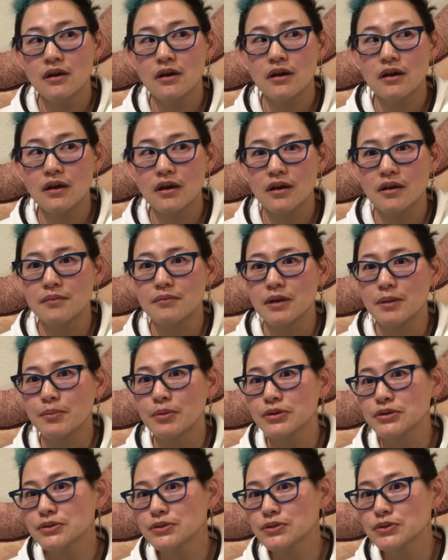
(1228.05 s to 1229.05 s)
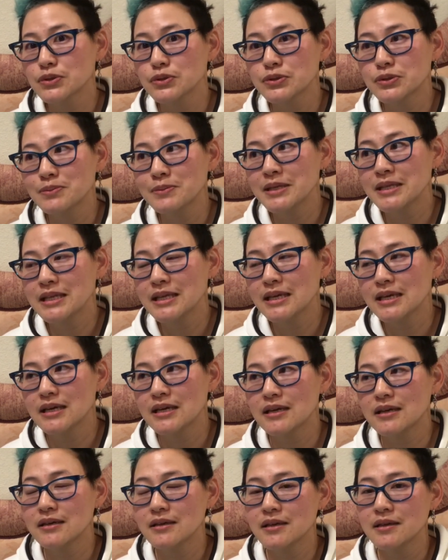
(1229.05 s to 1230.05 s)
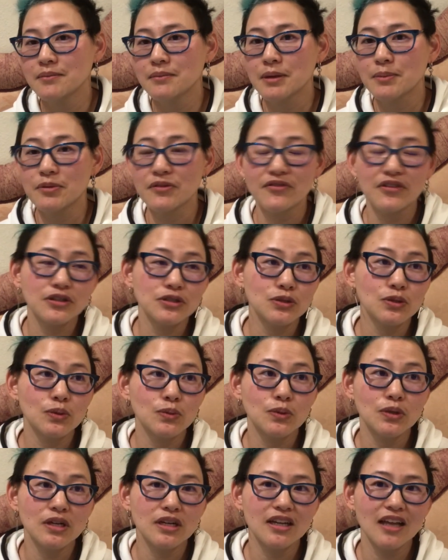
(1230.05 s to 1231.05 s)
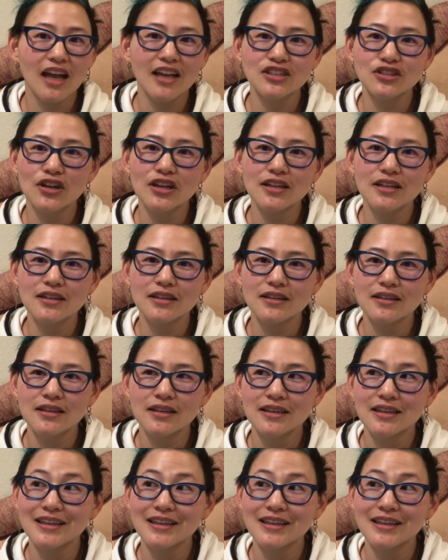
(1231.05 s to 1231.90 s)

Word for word: on my personal social media, in my professional work, I try to